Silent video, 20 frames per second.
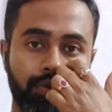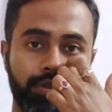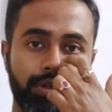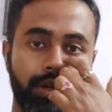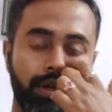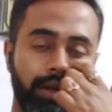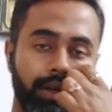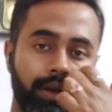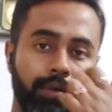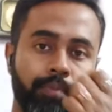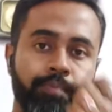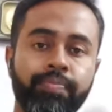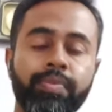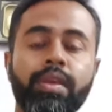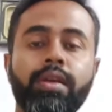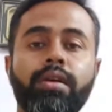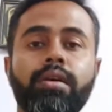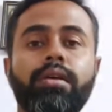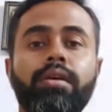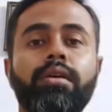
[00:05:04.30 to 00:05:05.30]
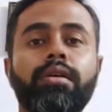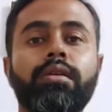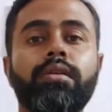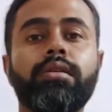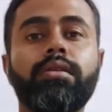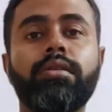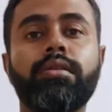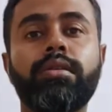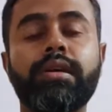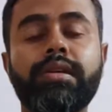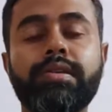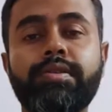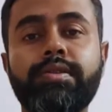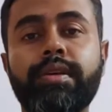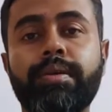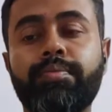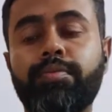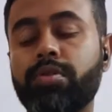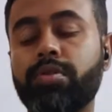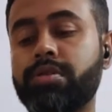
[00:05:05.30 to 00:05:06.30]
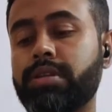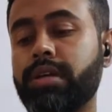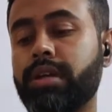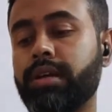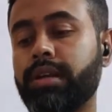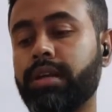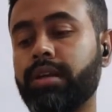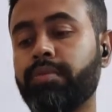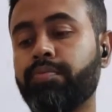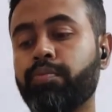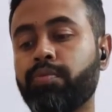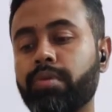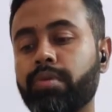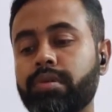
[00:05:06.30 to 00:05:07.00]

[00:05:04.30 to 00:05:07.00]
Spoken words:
certain concept or certain